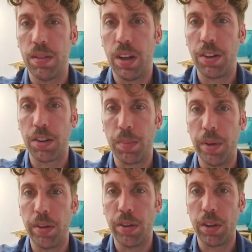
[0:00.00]
on your
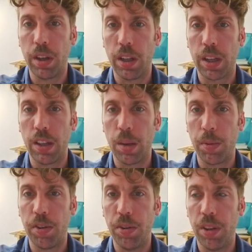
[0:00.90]
computer, you can click the number
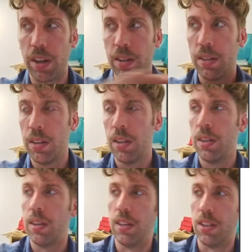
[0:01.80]
2 there,
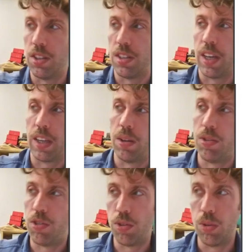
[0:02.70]
and it should take you
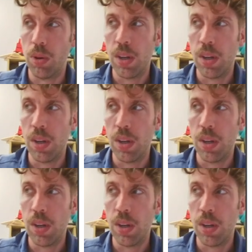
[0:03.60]
to